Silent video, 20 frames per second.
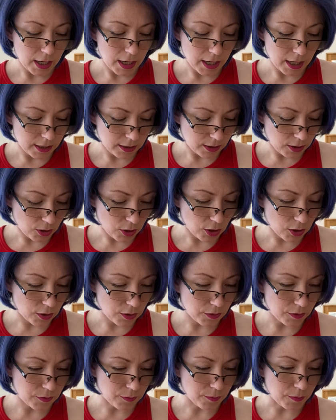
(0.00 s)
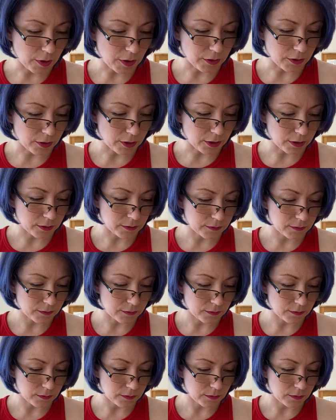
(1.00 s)
and the Earth Mother,
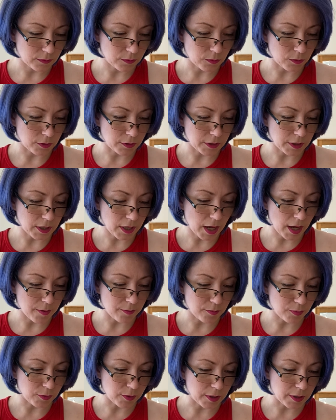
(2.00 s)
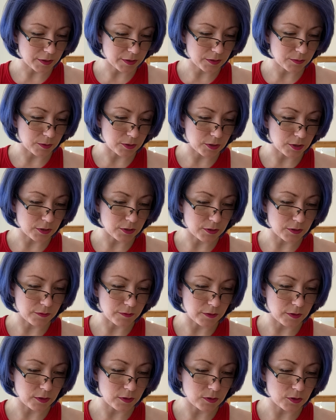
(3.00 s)
or the Empress, which is
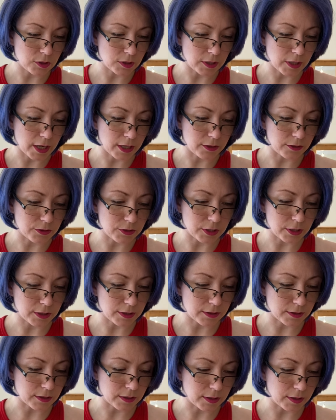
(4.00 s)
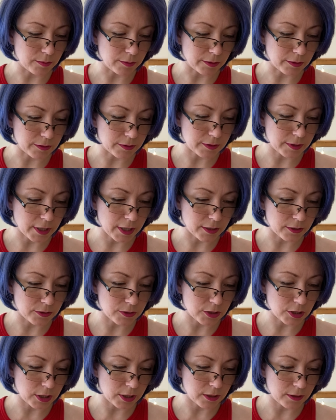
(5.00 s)
Venusian energy. That's Libra's
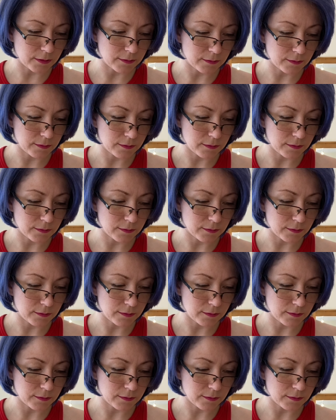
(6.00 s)
energy.